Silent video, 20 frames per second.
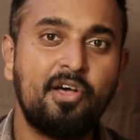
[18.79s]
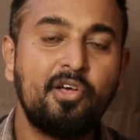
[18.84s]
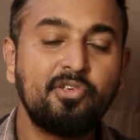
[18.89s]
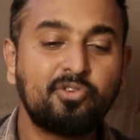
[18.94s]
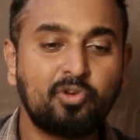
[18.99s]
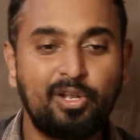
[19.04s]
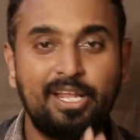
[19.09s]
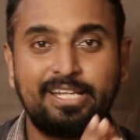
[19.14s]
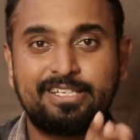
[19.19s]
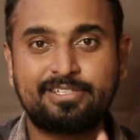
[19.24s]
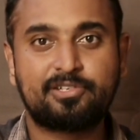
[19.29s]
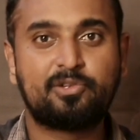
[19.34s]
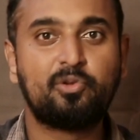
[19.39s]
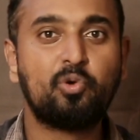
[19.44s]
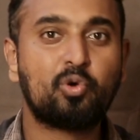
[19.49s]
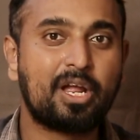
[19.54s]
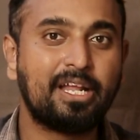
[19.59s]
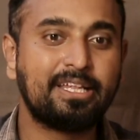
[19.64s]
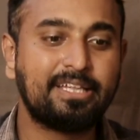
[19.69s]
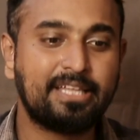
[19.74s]
So let's
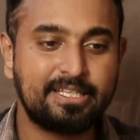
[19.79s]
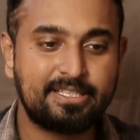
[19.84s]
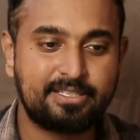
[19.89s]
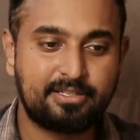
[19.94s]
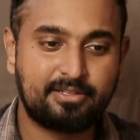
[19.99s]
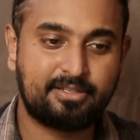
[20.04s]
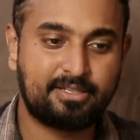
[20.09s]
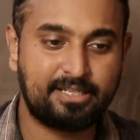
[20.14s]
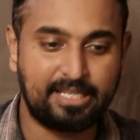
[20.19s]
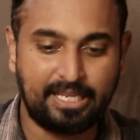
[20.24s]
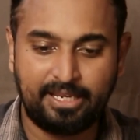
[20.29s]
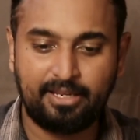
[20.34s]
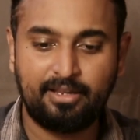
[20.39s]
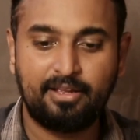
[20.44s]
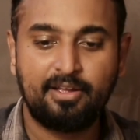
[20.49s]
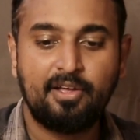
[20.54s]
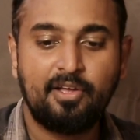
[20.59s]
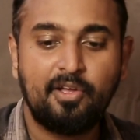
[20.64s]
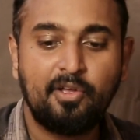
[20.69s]
look at the thing.